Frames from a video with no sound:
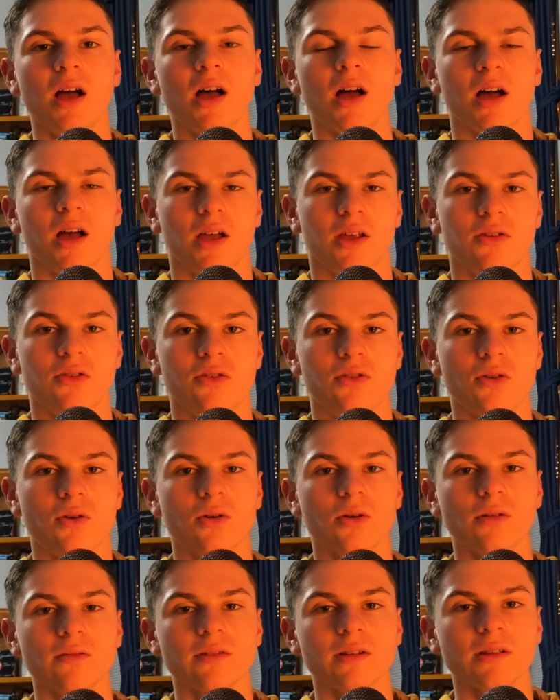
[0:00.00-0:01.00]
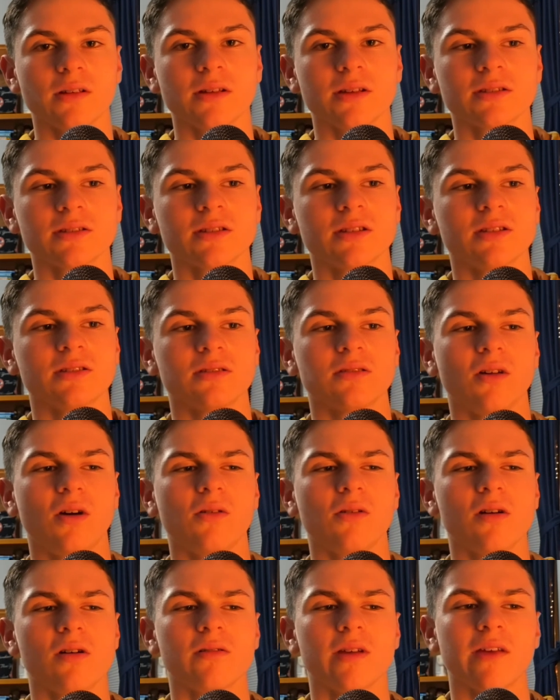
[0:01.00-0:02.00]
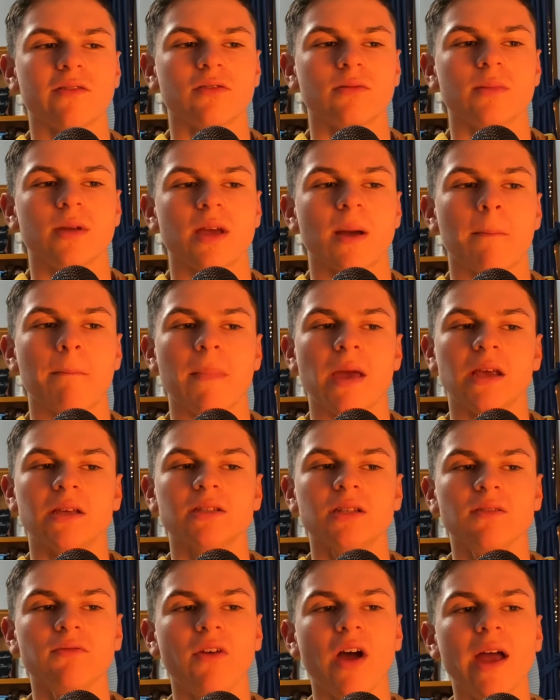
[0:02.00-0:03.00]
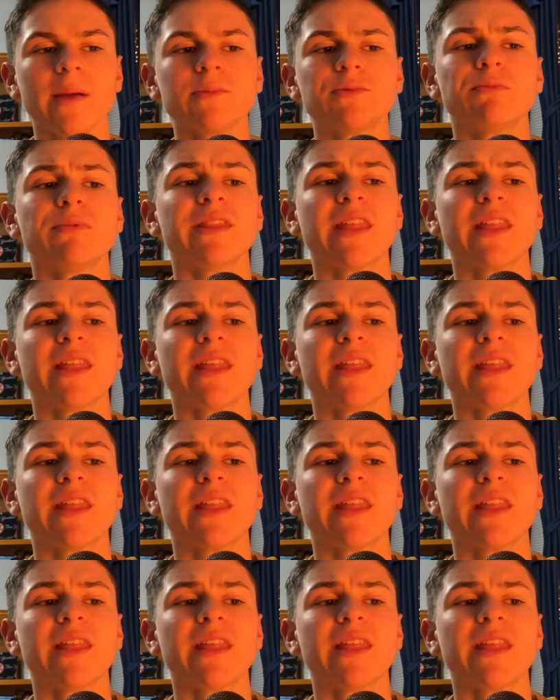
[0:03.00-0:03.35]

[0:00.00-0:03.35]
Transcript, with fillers: Uh, nor really is this logo giving me amazing vibes.